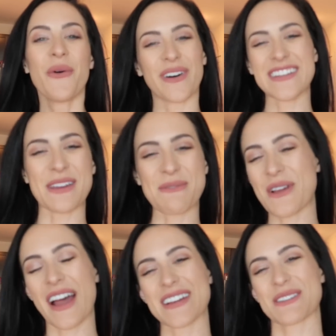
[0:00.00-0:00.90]
What is up
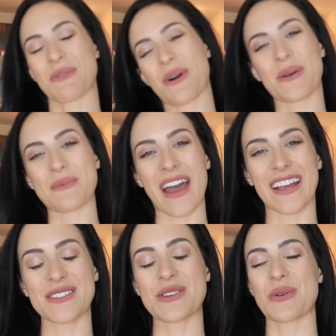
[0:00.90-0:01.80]
you guys? Welcome
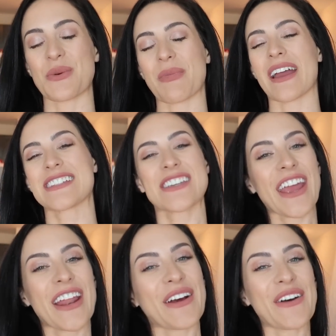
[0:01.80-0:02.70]
back to my
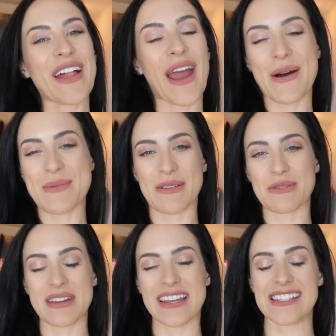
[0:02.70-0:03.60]
channel. I hope
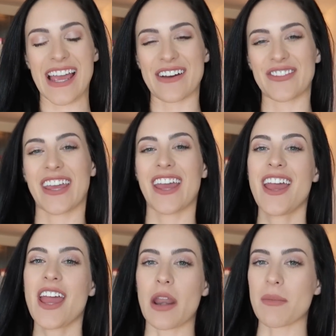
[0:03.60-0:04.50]
everybody is having
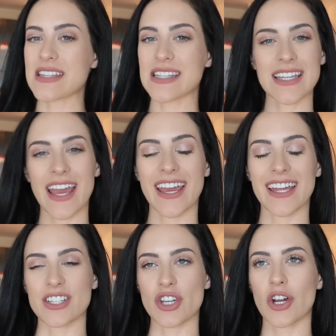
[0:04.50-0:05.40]
an amazing
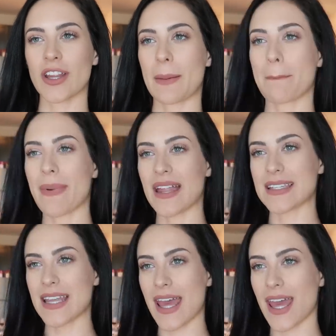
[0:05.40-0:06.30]
day. It is currently
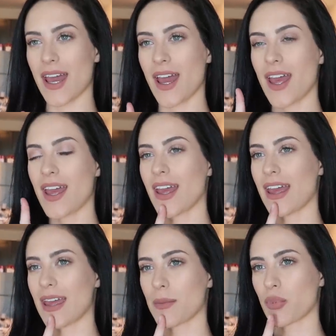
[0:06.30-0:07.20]
Monday,
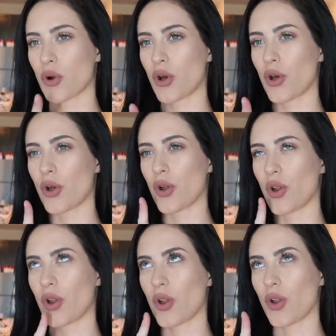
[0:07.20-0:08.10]

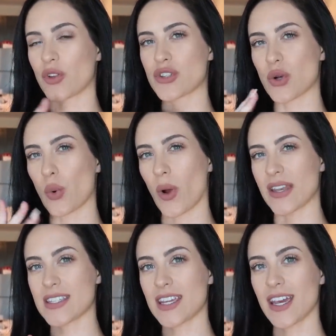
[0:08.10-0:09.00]
April
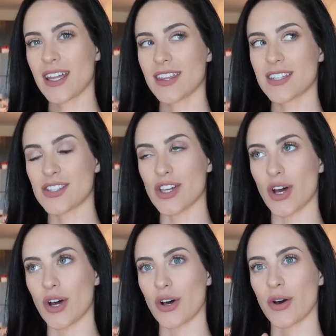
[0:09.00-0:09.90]
20th,
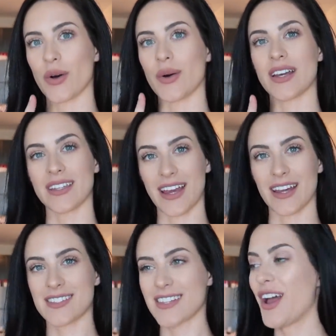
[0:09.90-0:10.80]
so
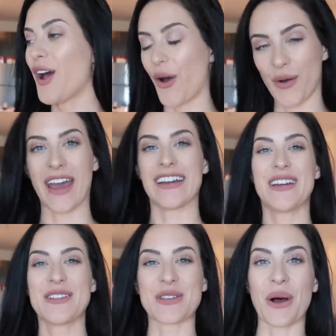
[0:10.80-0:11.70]
yes. Okay,
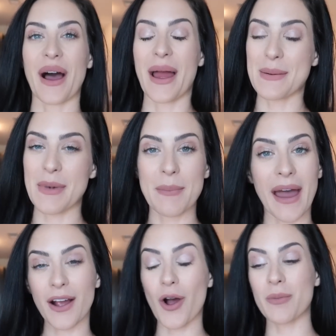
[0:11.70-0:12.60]
so I'm
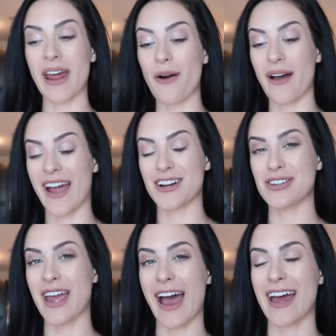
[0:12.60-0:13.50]
back home now. I
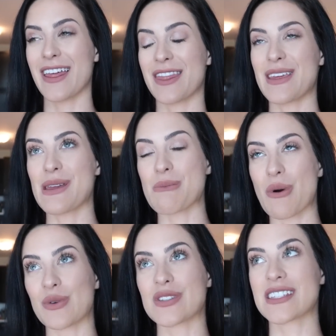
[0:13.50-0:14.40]
actually had the
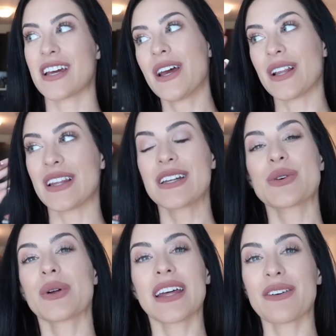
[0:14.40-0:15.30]
most
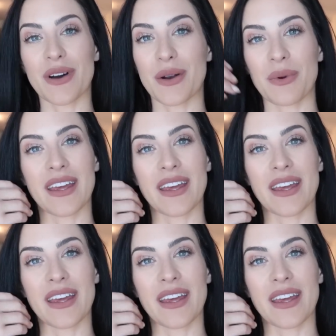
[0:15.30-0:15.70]
literally fun